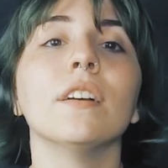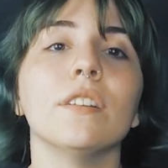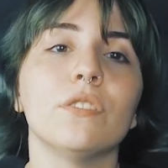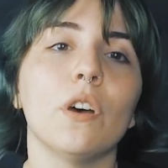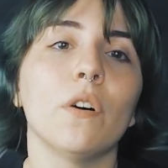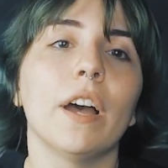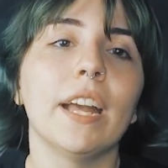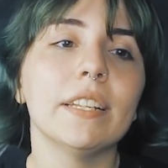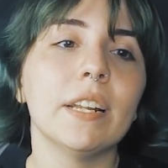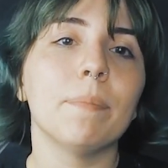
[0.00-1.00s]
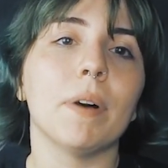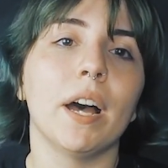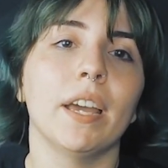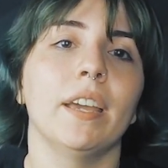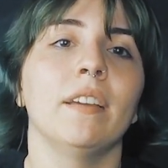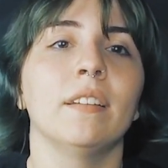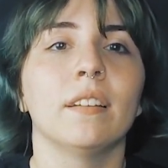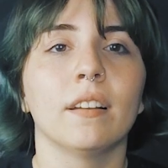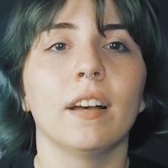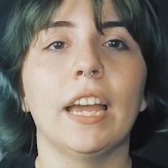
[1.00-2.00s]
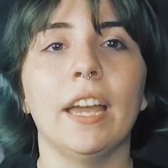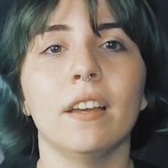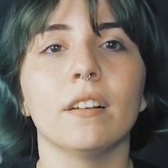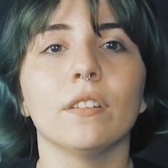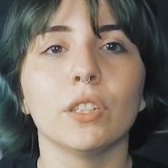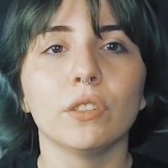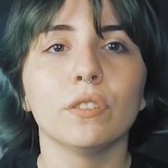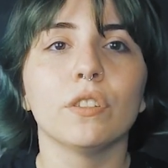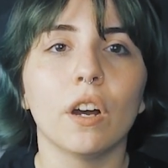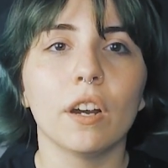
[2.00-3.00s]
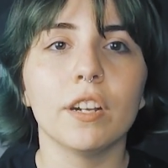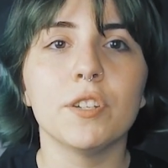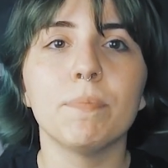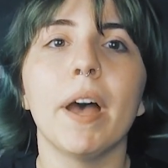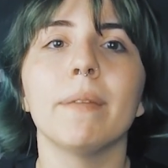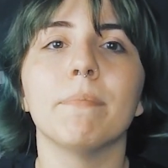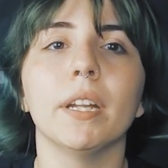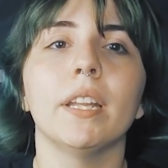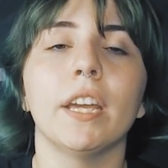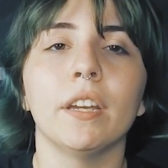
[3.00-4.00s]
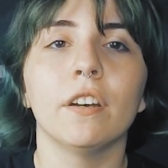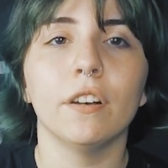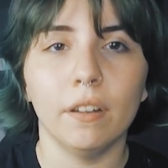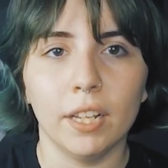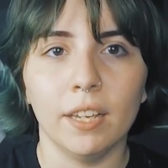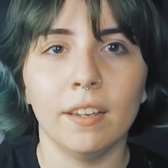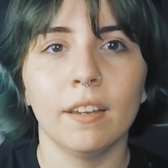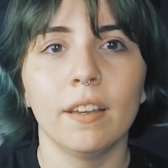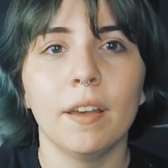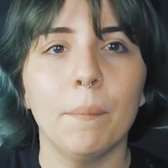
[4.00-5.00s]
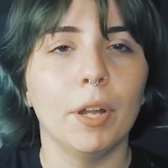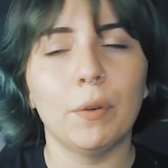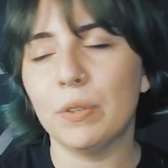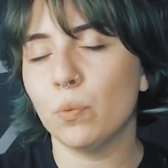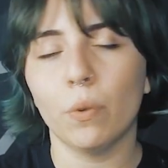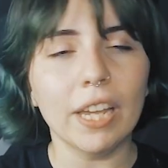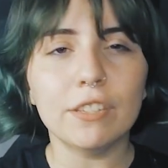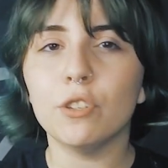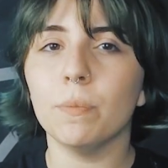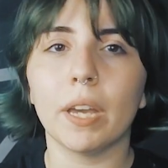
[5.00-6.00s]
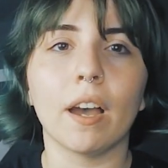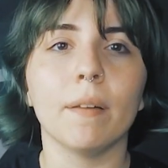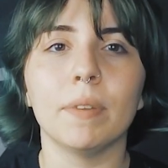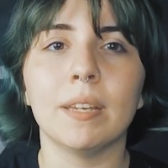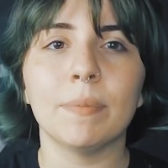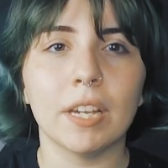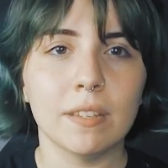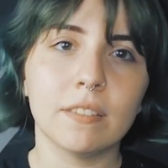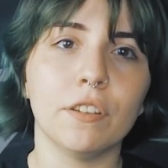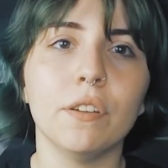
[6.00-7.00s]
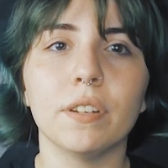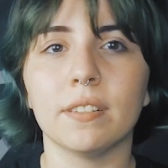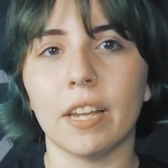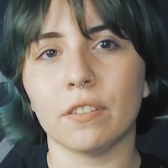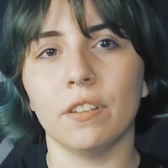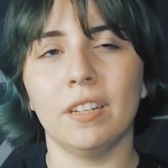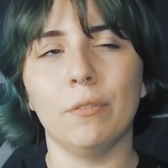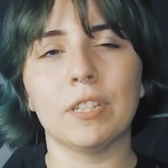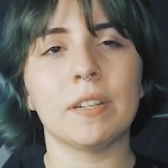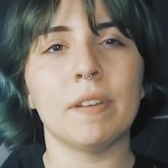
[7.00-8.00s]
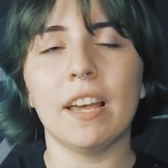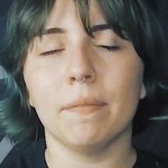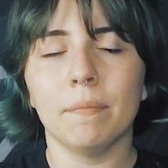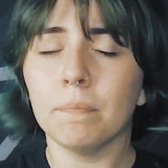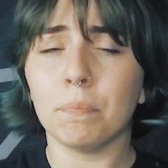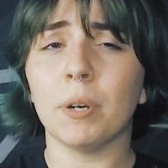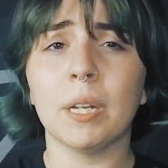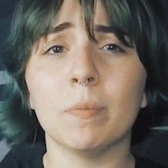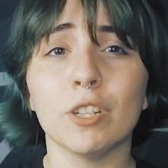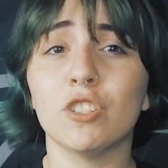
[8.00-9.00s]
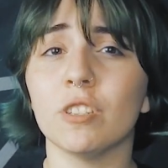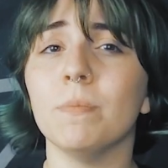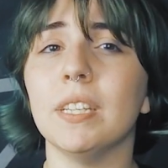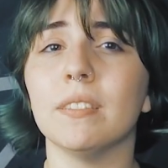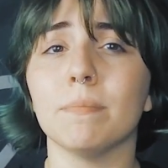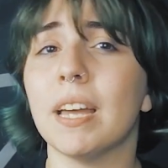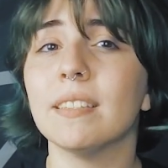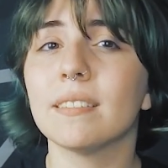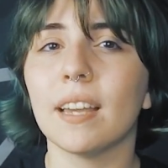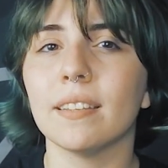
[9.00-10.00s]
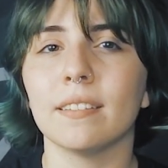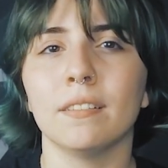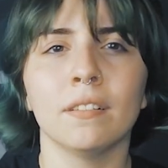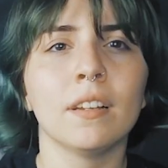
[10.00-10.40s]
So I ended up buying a large Bad Monday hoodie, but it was way too big on me because it's a unisex hoodie, which pretty much just means men's sizing,